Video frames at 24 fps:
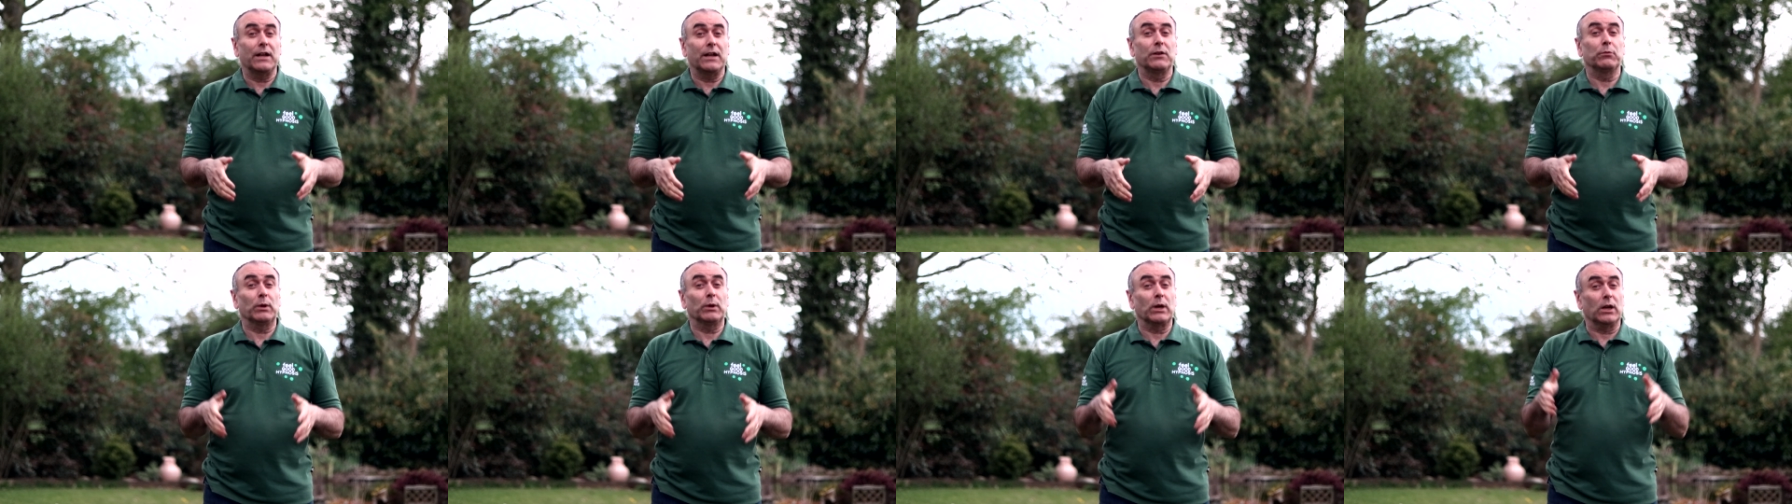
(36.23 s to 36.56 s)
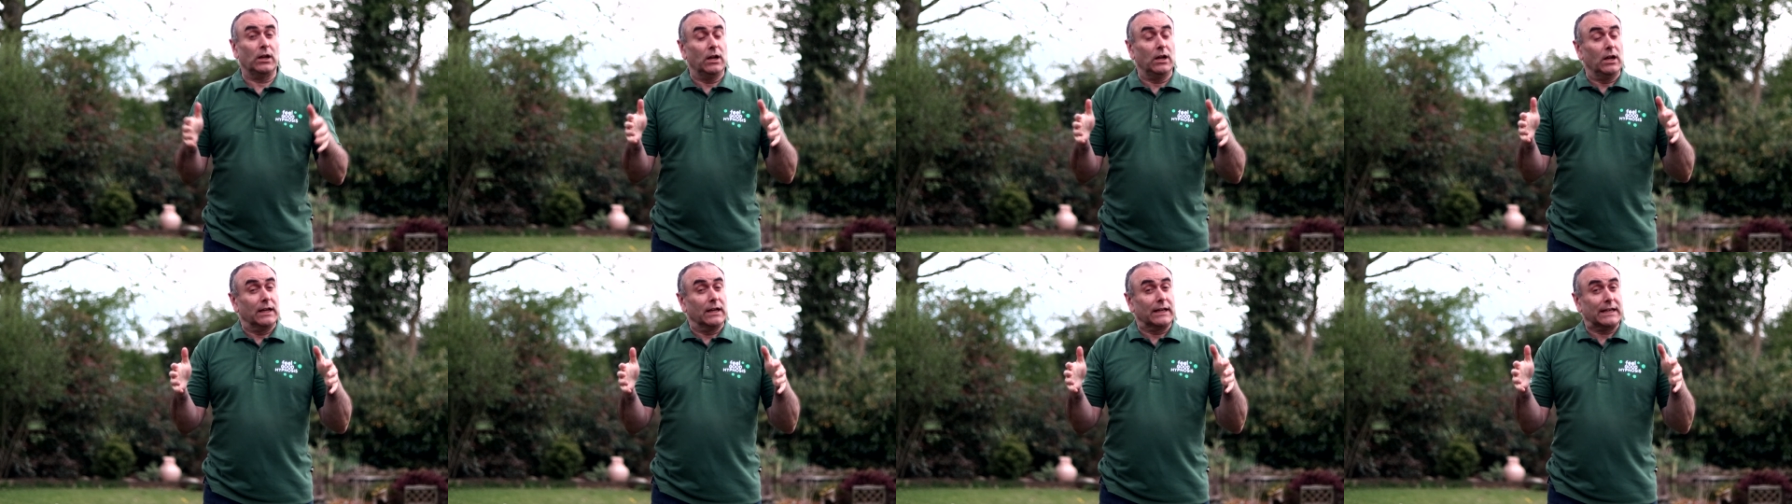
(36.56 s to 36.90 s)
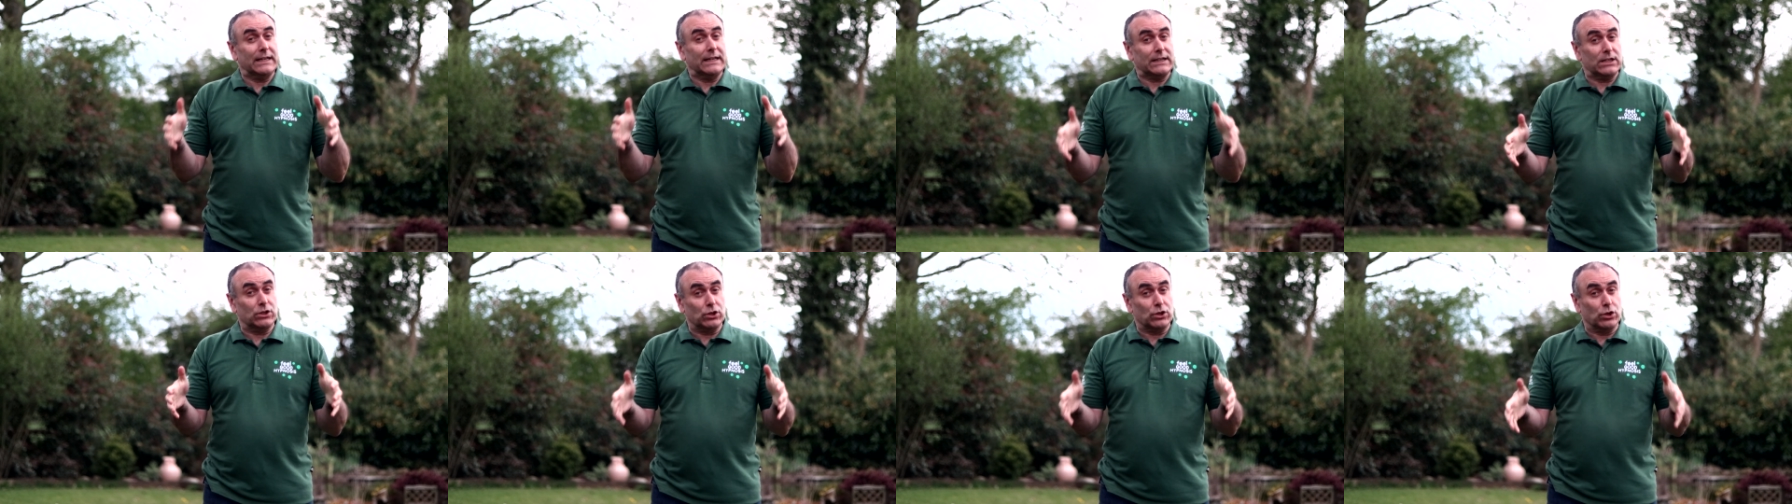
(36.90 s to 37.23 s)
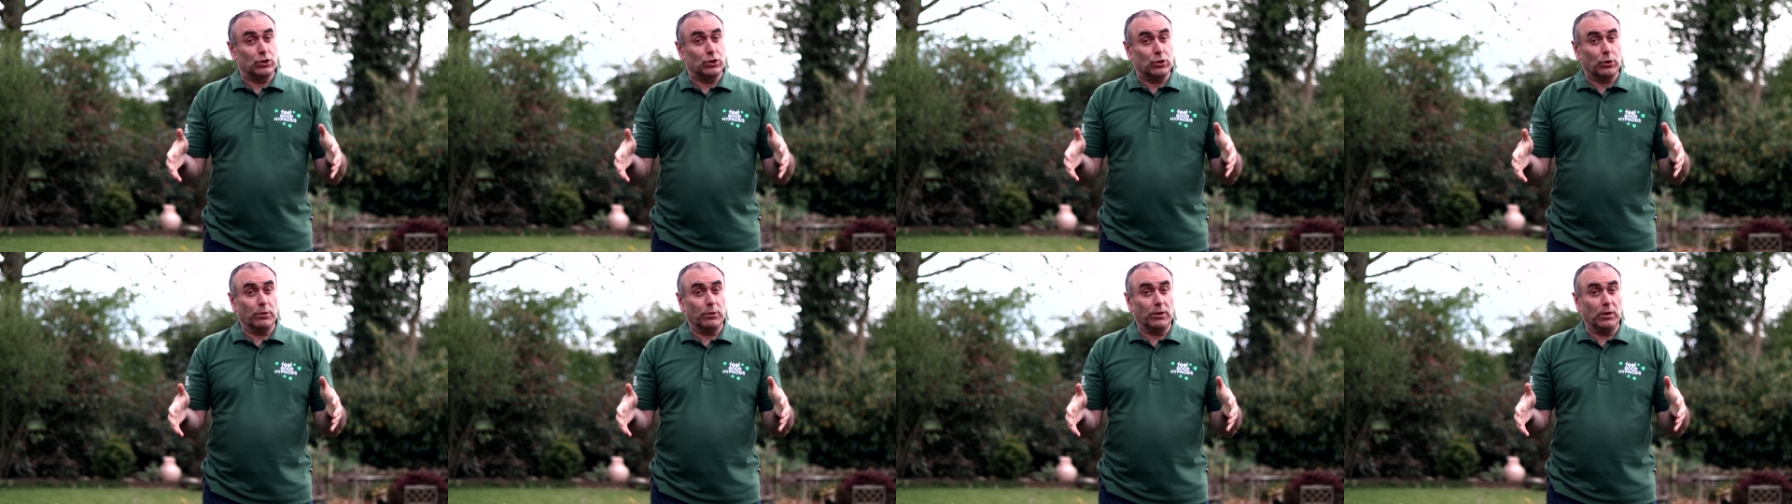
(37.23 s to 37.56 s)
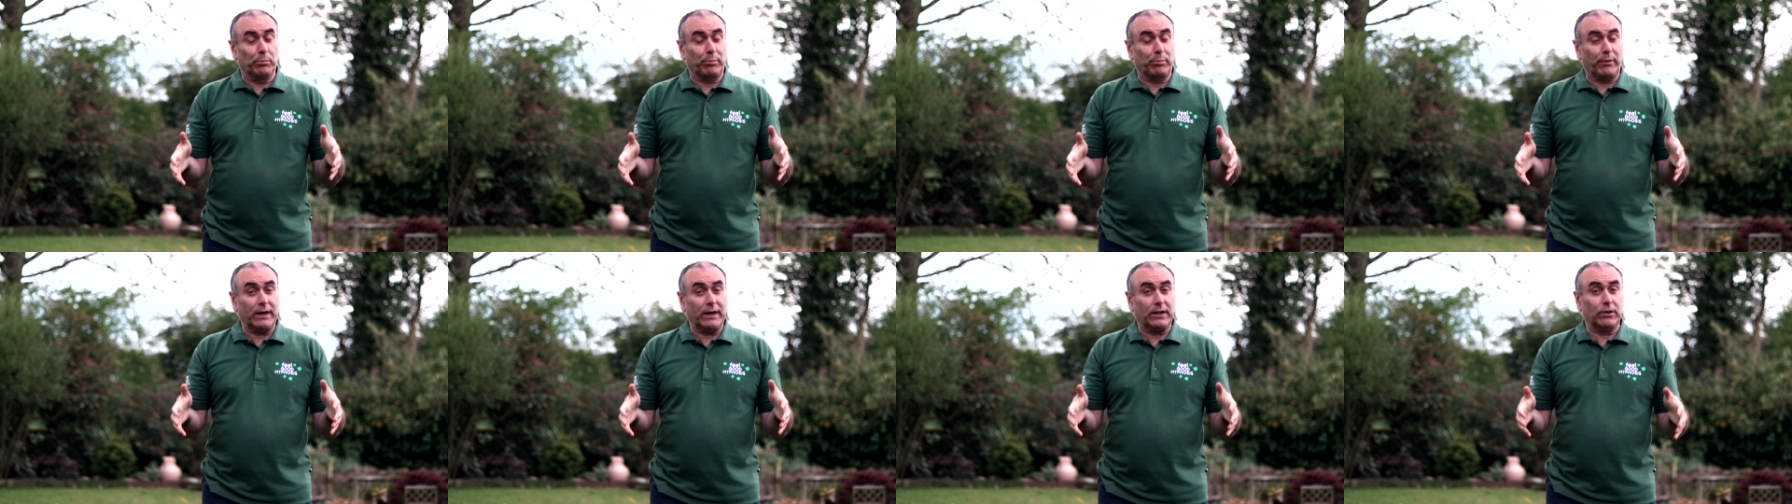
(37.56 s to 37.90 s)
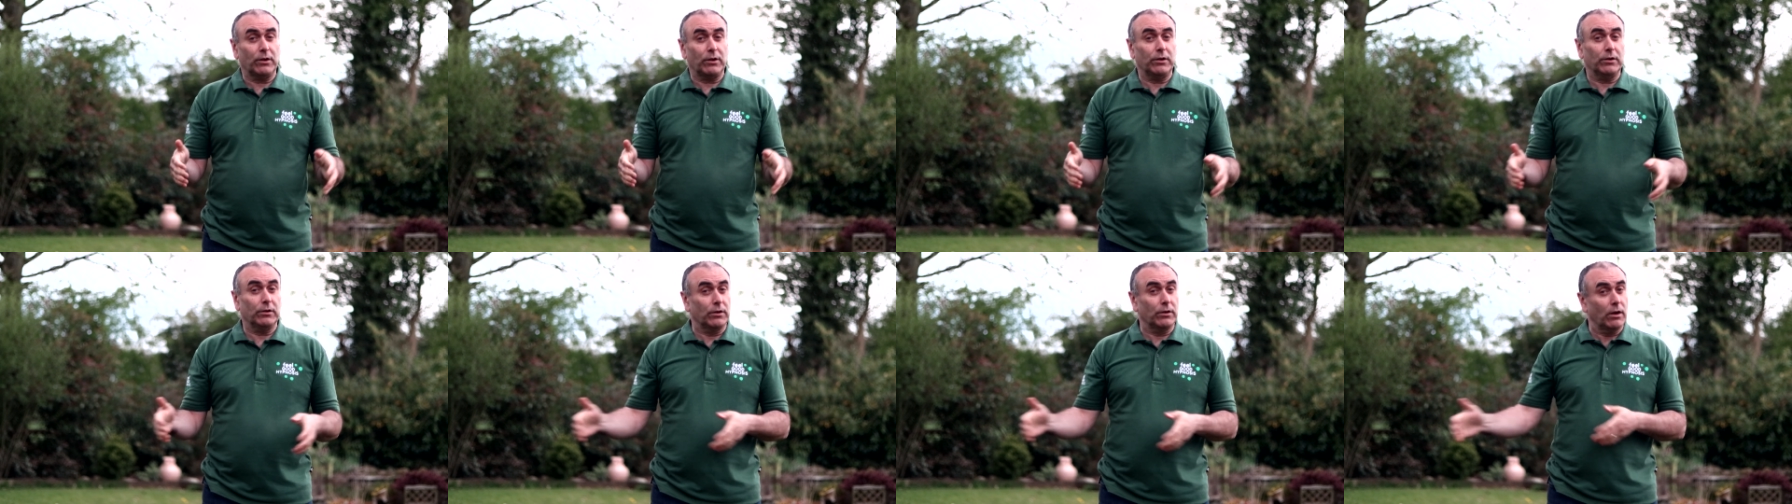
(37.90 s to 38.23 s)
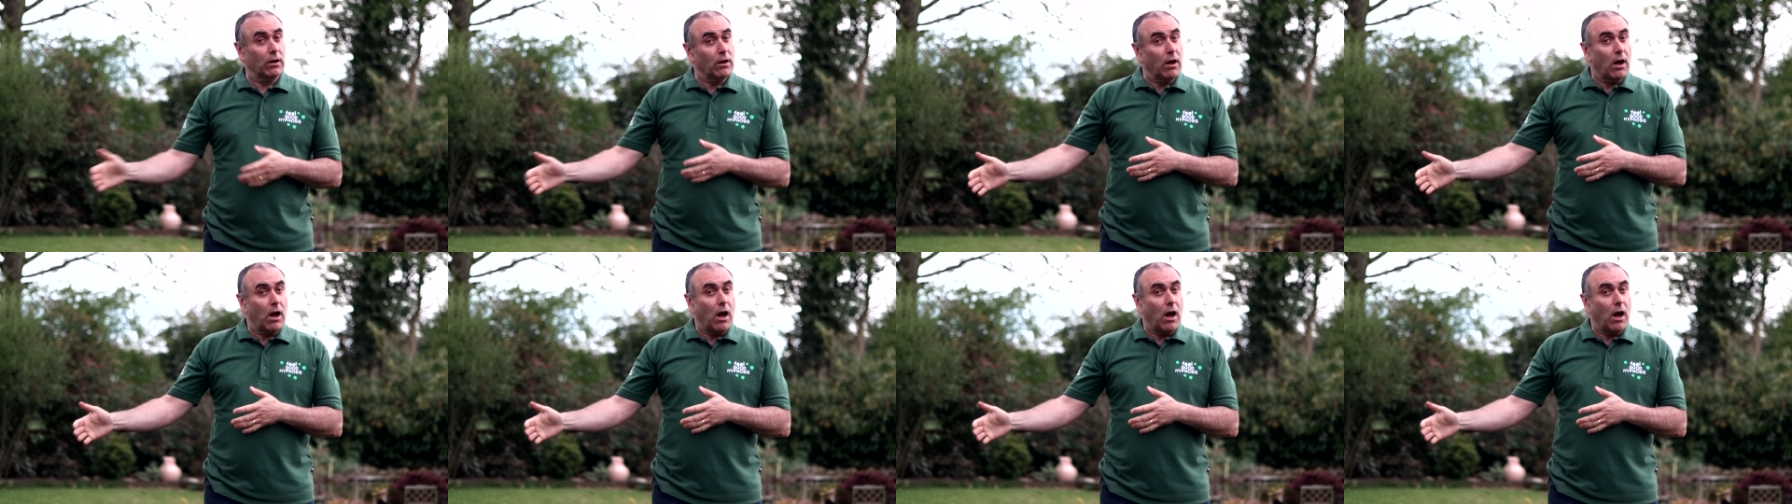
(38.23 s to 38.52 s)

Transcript: and want to get the tutorial breakdown on